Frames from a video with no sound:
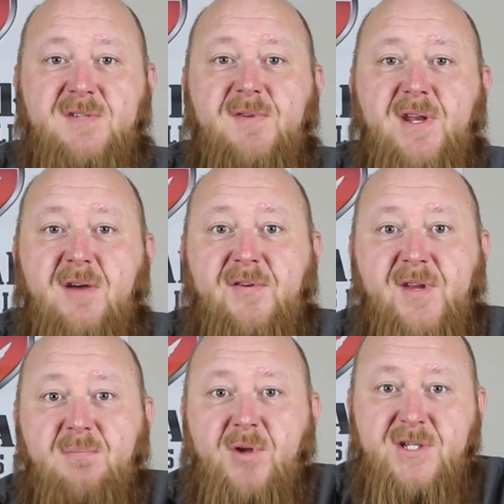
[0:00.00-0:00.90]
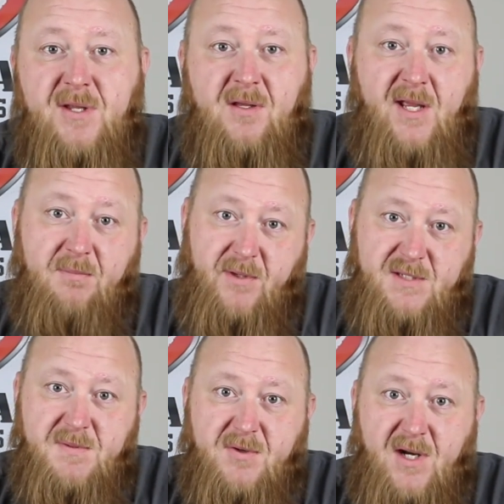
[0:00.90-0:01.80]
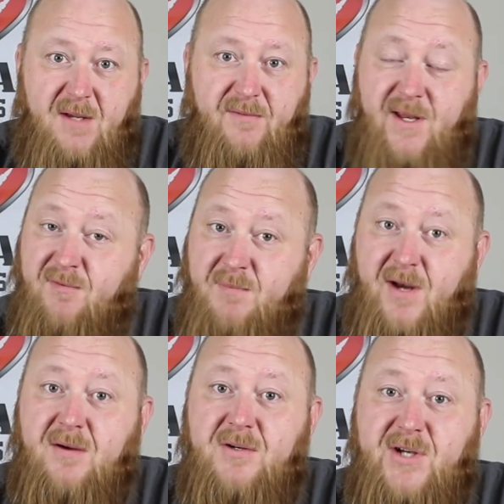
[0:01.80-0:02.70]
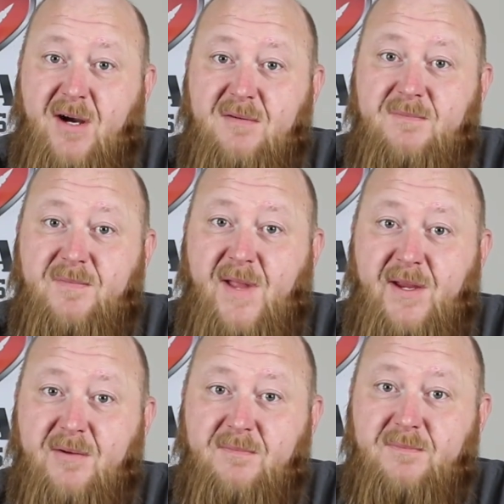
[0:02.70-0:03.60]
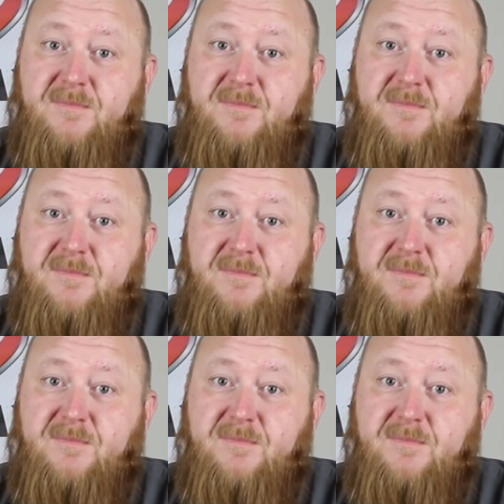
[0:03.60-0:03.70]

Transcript: this video. If you did, please click like, please subscribe, and even better, share. Thank you.